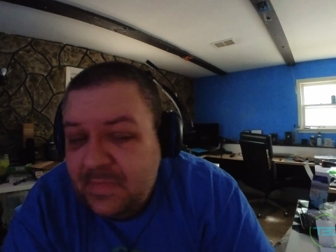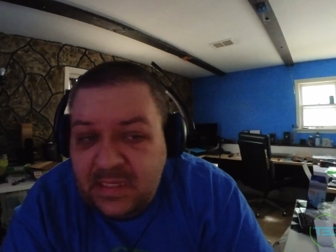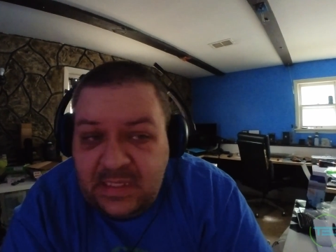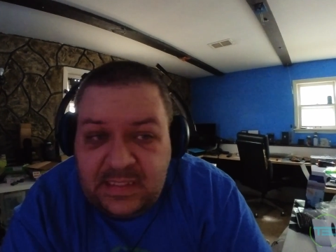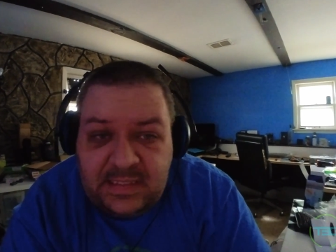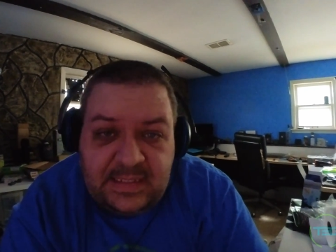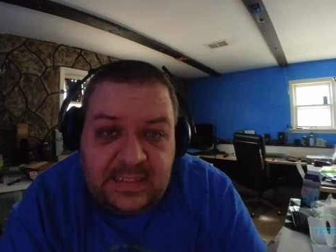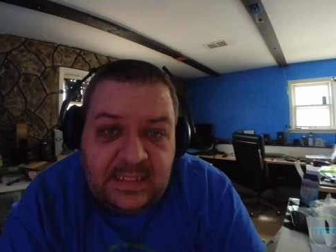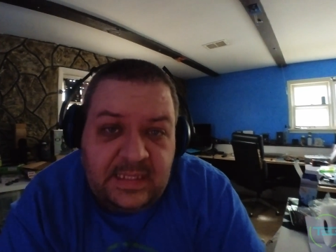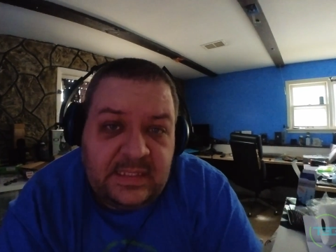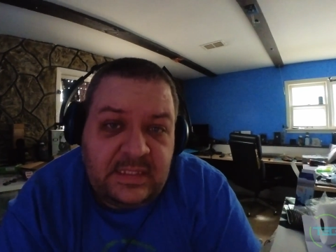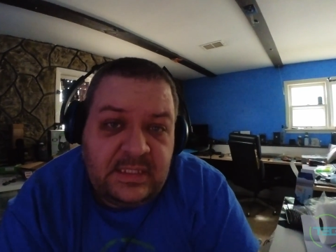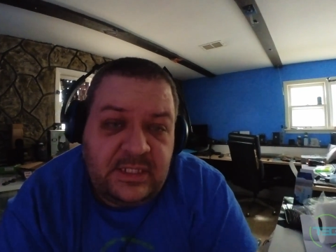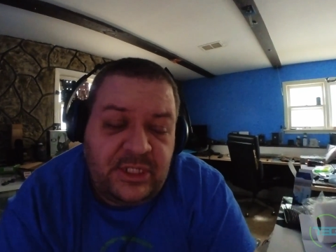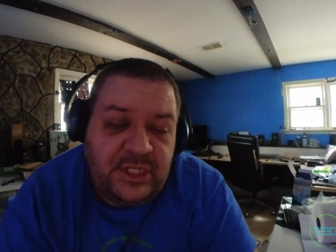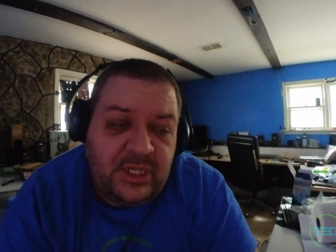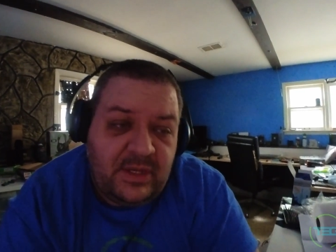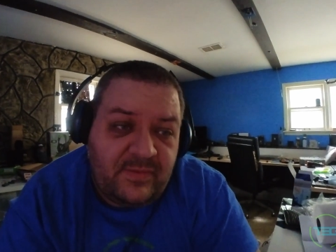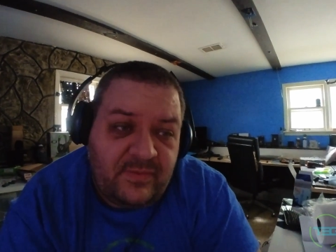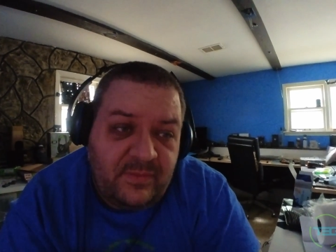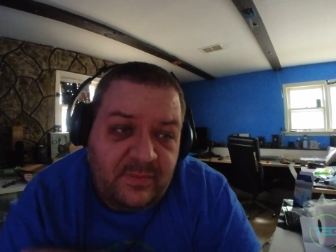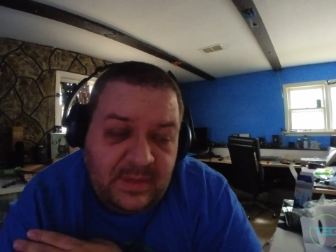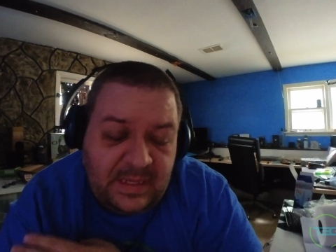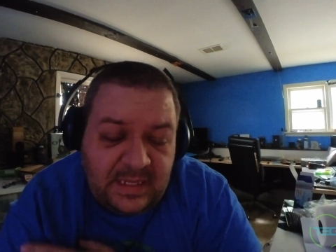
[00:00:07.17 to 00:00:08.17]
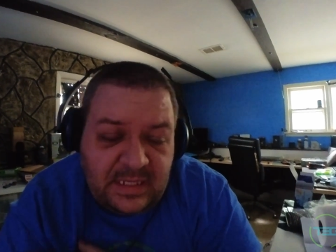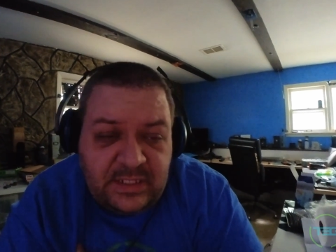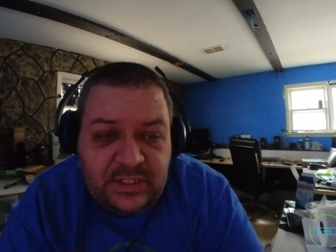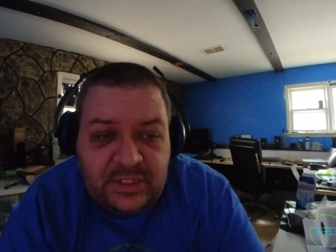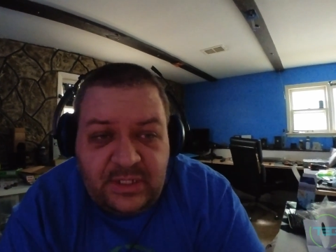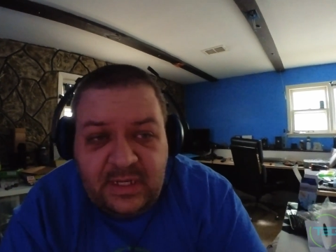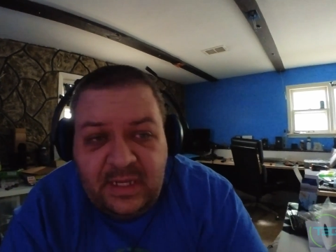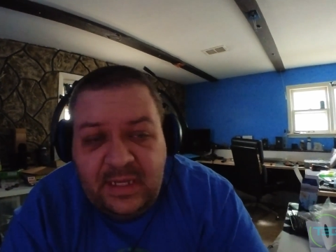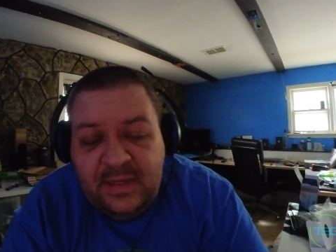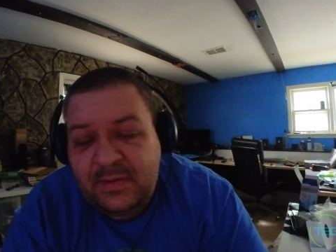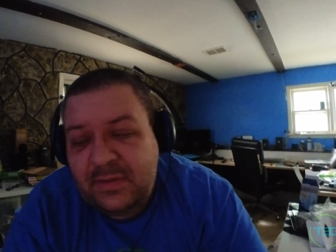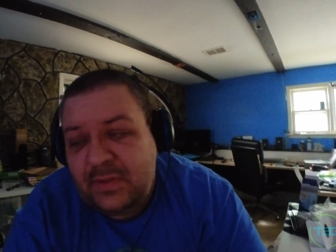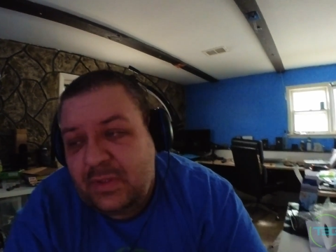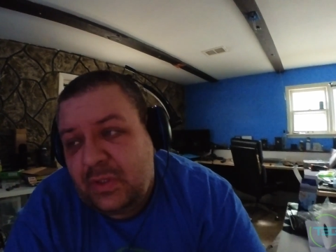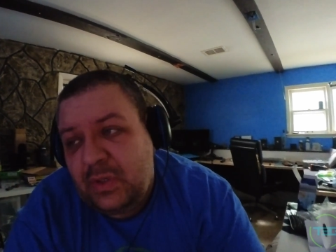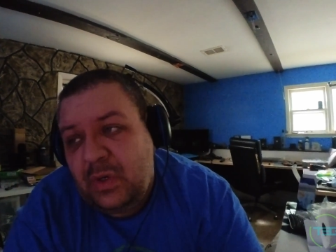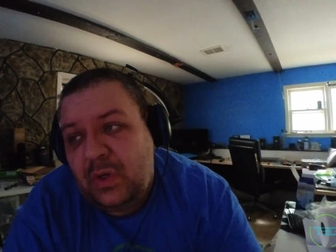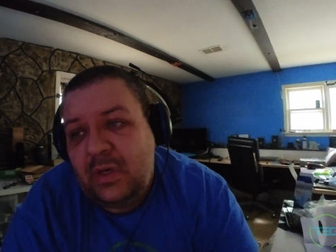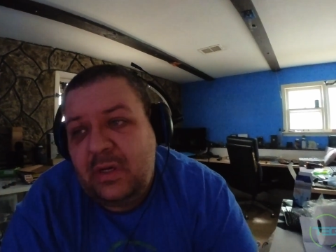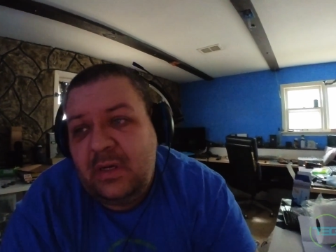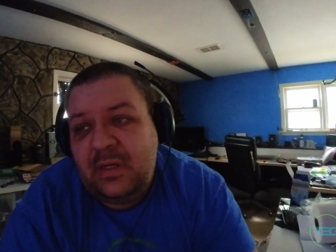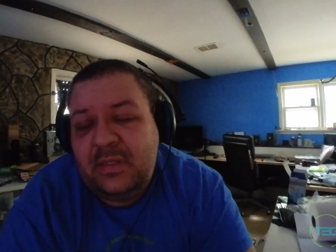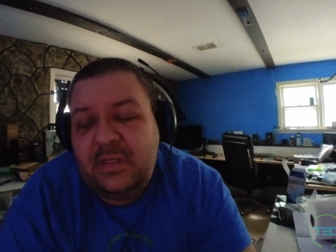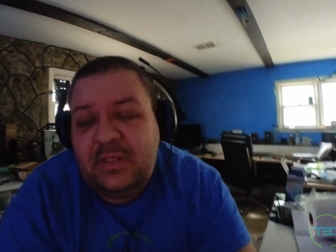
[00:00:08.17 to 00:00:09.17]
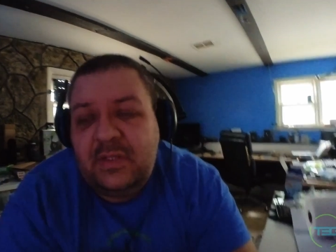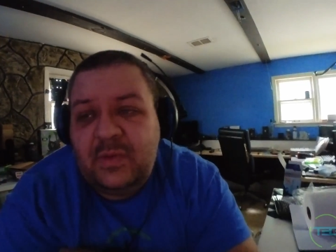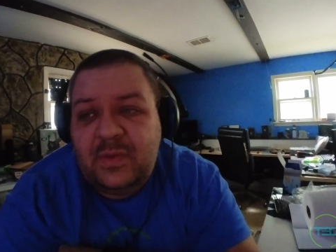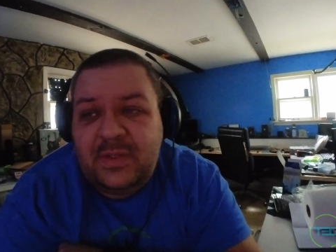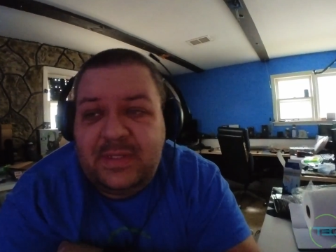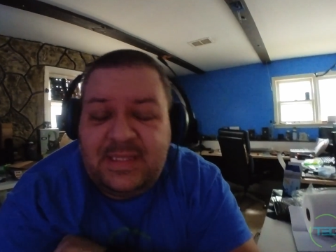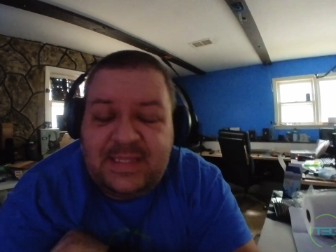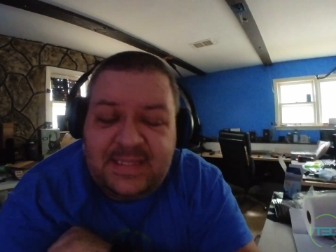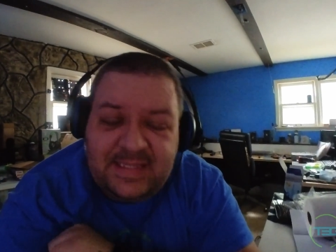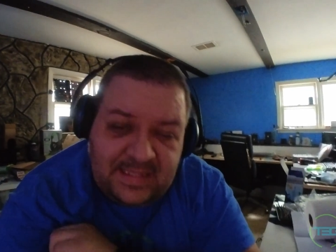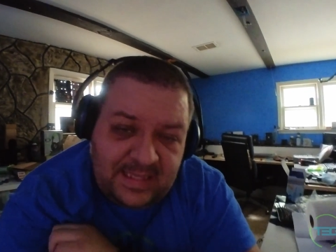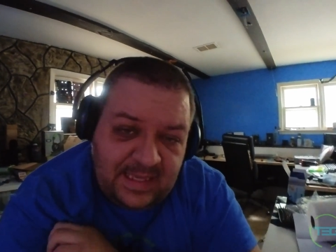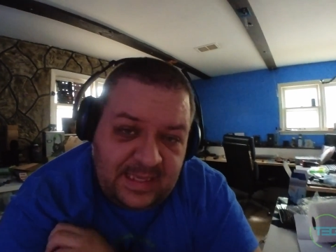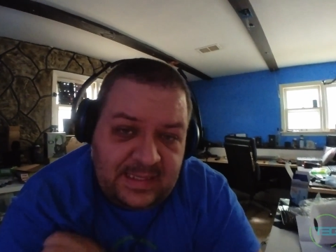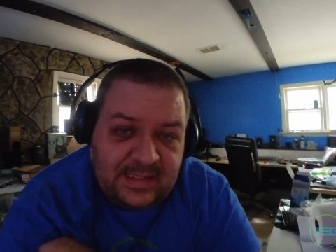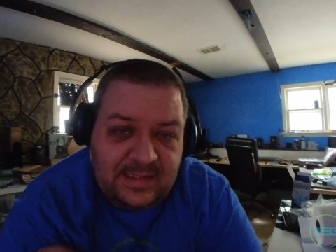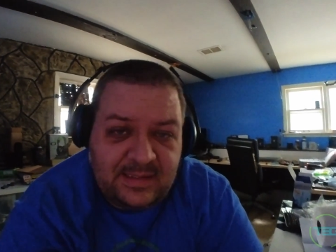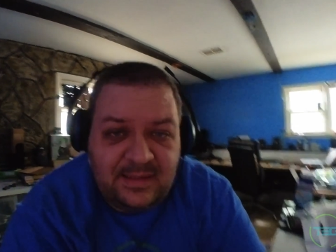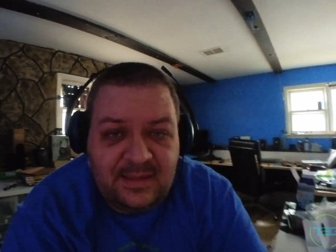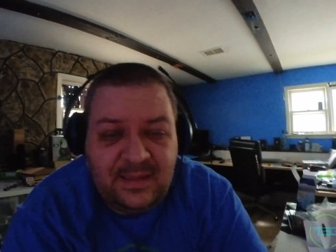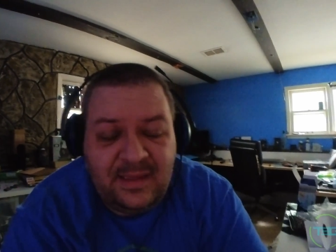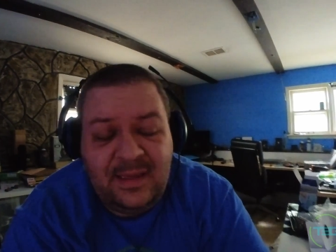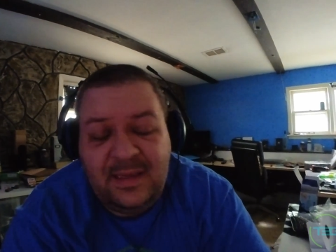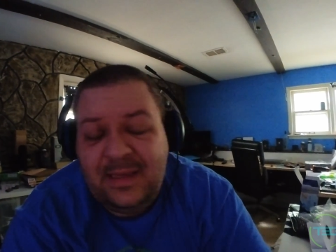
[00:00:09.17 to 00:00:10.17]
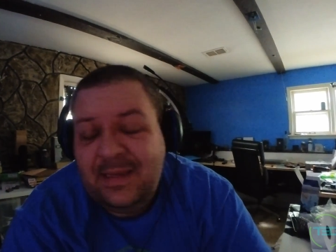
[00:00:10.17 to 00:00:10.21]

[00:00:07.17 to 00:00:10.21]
It's saying the shit from yesterday. It was recorded on the 26th.